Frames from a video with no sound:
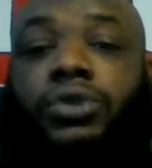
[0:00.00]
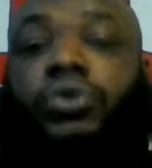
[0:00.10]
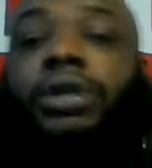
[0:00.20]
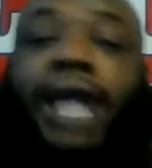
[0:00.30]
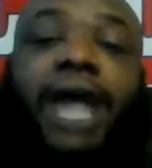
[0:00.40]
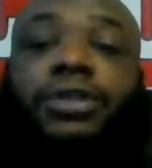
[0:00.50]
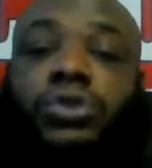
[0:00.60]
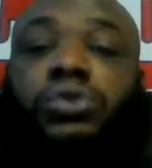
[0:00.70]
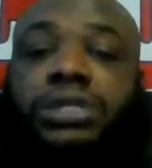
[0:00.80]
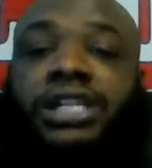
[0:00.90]
You could have had
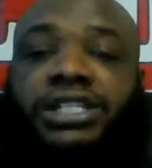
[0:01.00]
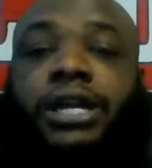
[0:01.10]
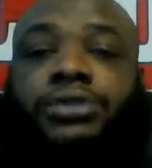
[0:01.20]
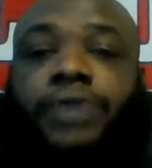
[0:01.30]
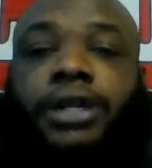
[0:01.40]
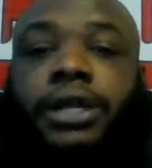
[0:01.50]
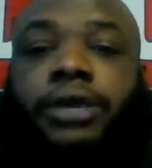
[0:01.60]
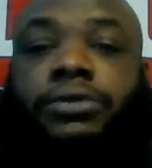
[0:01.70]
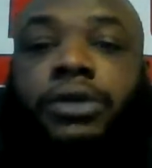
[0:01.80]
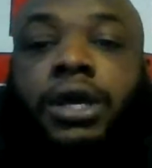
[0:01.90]
2 touchdowns right now.
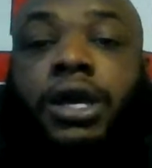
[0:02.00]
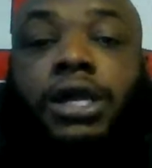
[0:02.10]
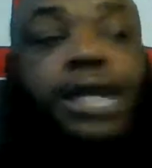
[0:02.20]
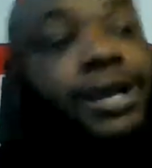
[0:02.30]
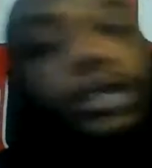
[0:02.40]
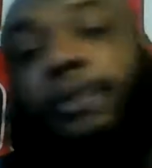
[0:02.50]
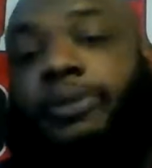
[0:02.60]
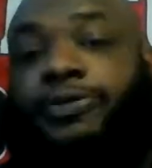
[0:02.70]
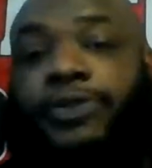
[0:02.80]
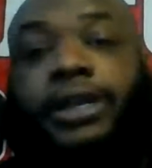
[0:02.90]
Y'all could have been
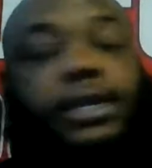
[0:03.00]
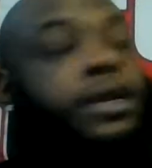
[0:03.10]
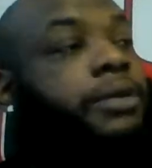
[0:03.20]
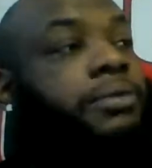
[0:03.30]
fucking up.